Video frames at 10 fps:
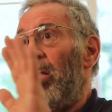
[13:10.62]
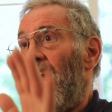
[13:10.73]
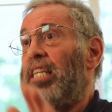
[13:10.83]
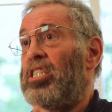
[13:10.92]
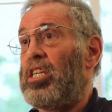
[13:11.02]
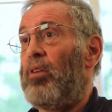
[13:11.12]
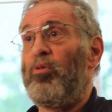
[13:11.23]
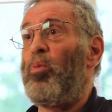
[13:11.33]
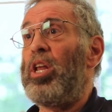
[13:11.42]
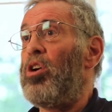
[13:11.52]
That stuff,
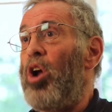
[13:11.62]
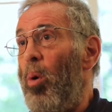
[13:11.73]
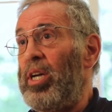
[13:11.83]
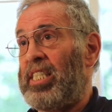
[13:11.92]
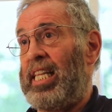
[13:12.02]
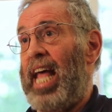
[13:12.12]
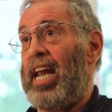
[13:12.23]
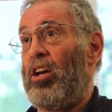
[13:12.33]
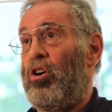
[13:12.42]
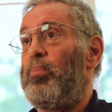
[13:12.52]
we don't know what's in that.
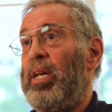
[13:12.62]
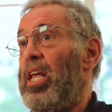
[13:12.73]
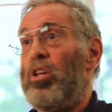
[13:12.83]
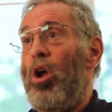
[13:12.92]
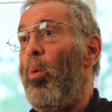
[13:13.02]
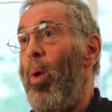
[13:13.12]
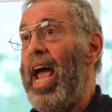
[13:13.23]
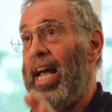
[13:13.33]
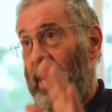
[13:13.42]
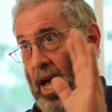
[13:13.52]
It could be, no way.